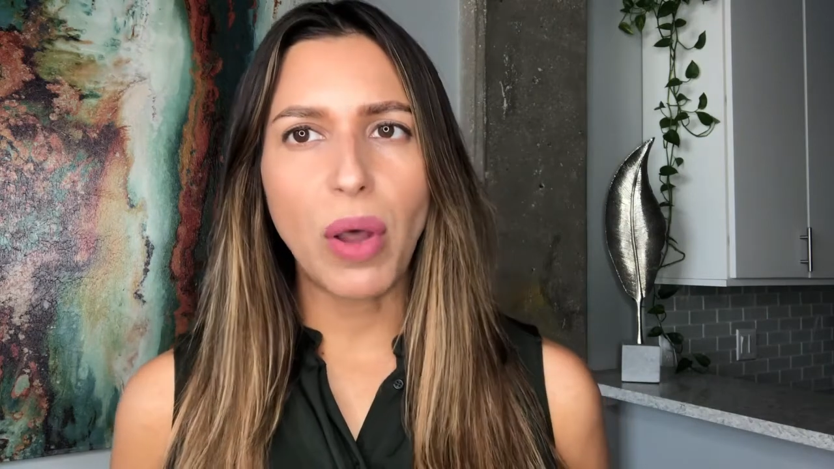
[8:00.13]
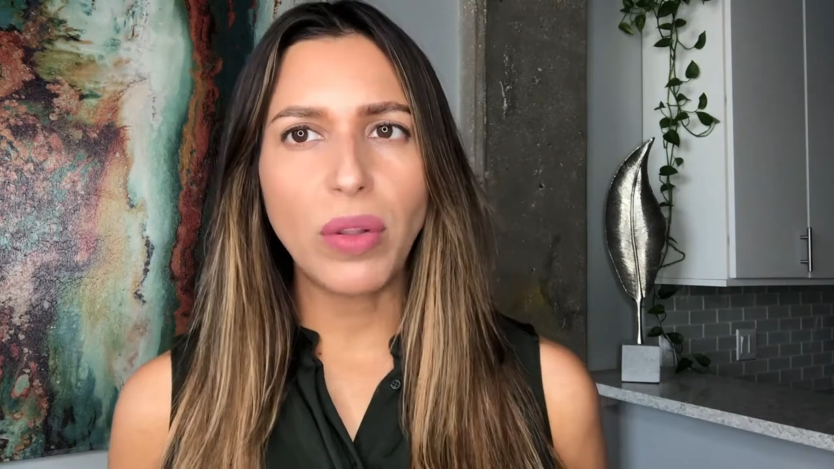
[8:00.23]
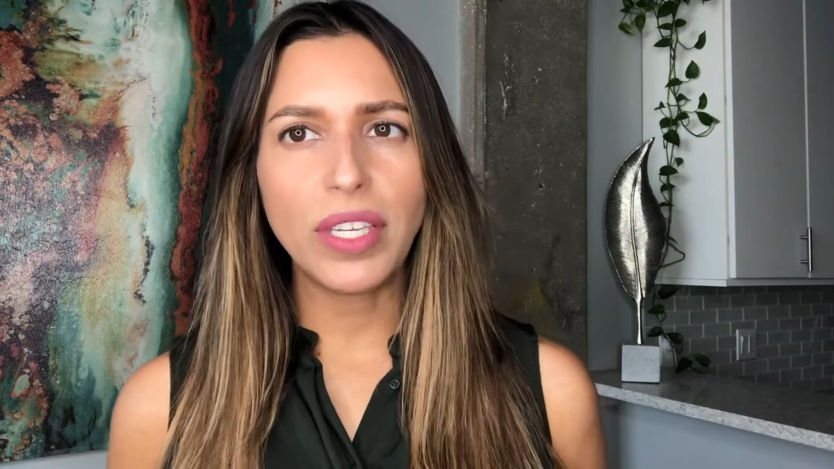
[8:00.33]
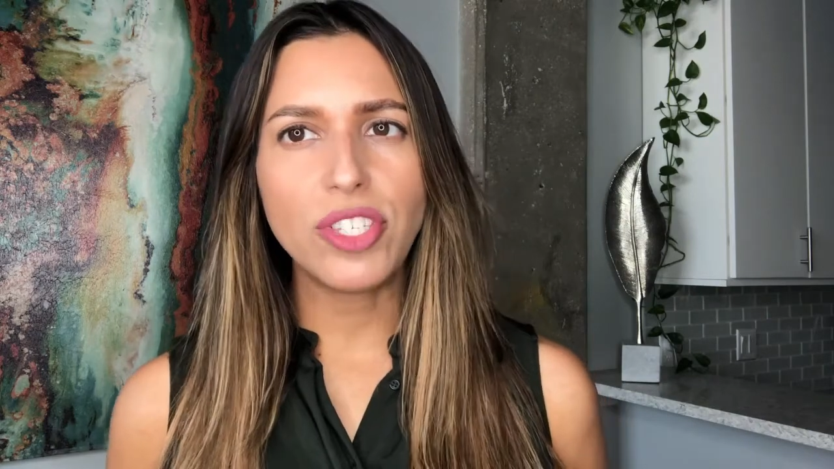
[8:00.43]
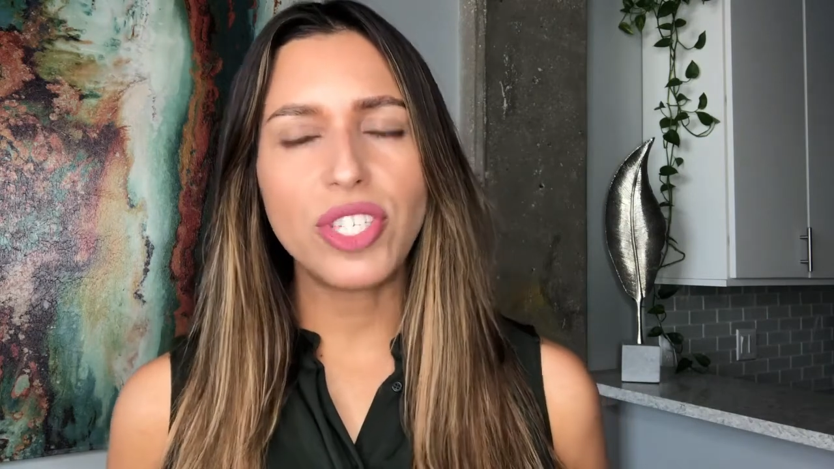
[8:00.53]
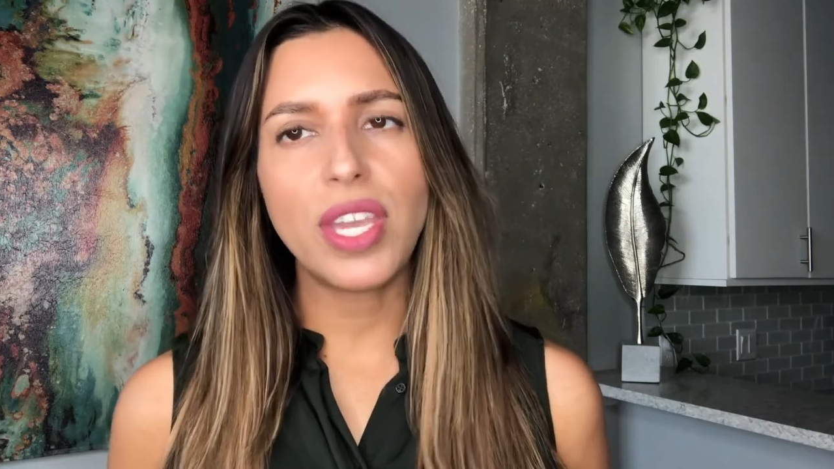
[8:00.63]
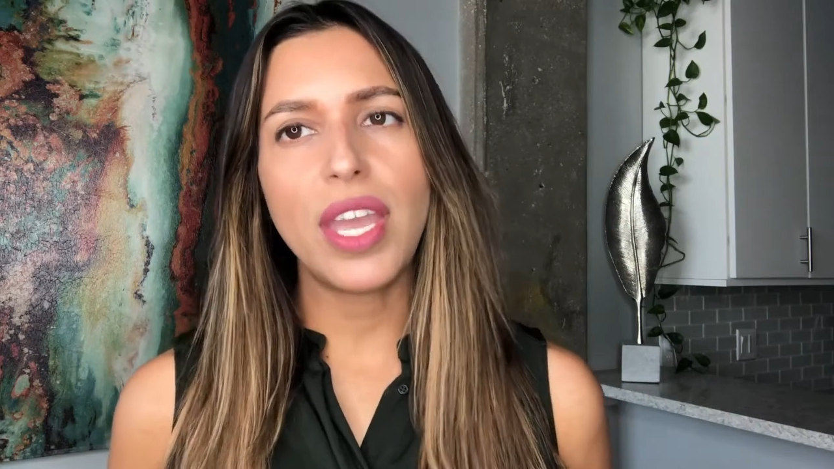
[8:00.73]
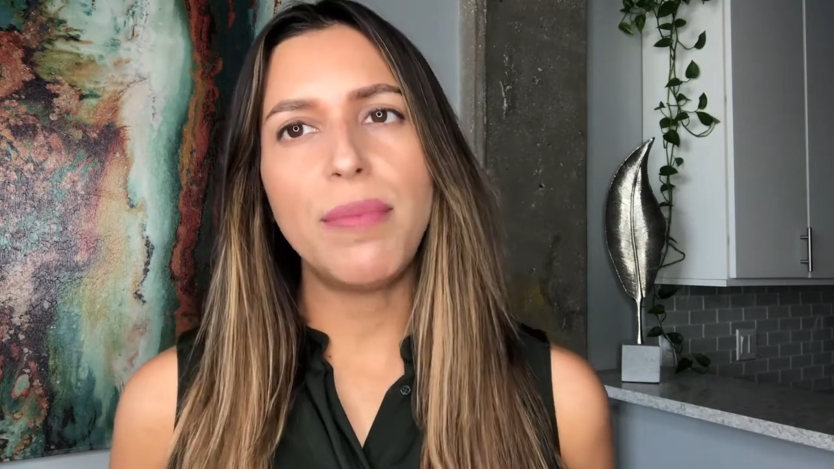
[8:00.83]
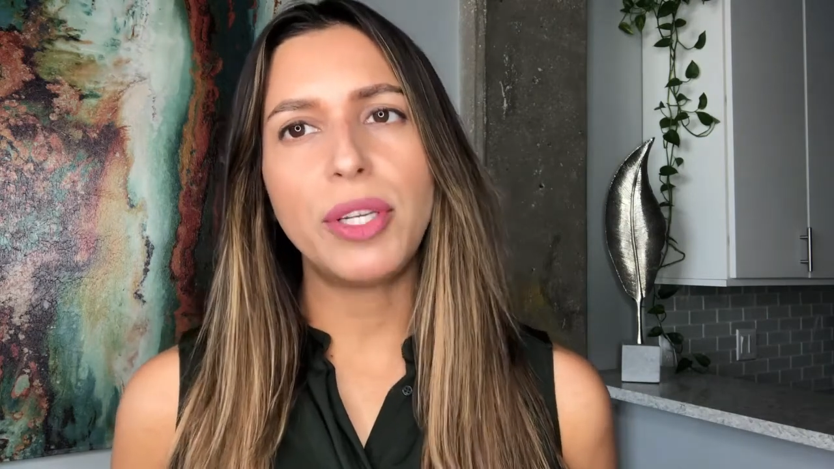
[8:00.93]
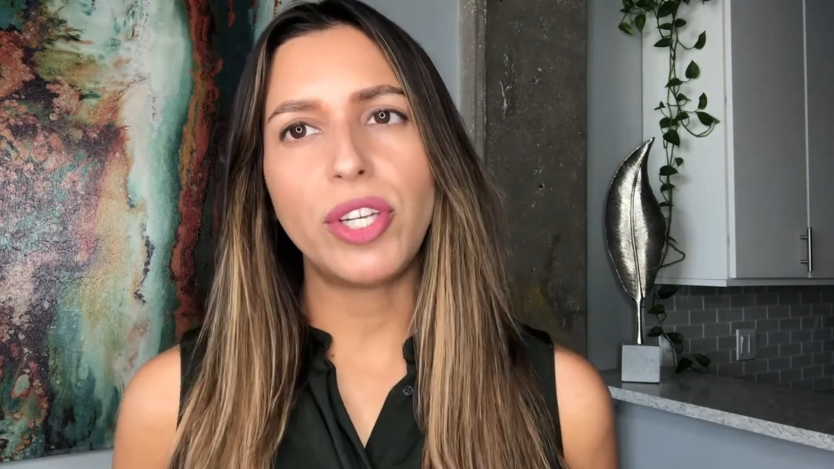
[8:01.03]
Polish
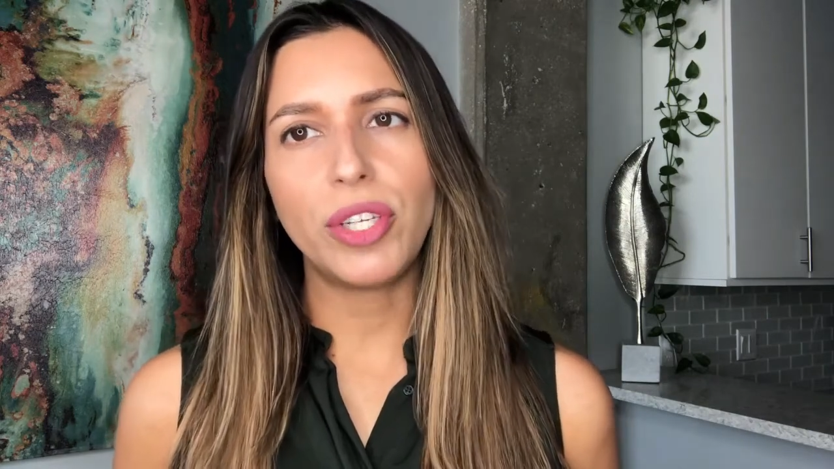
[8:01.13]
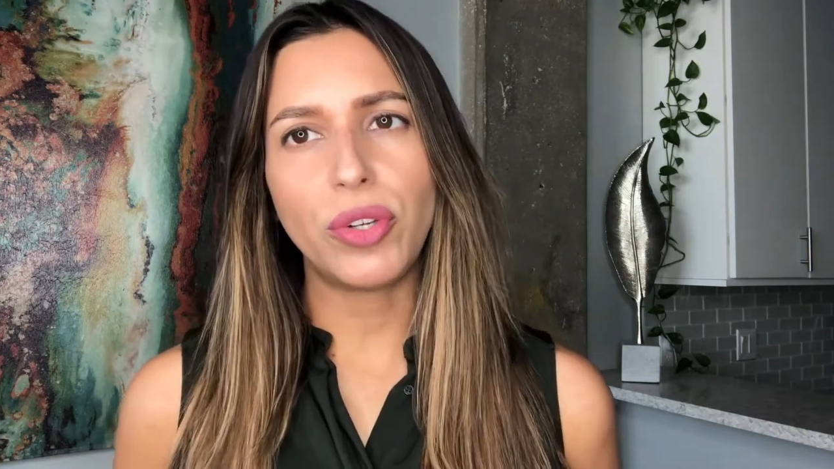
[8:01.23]
immigrant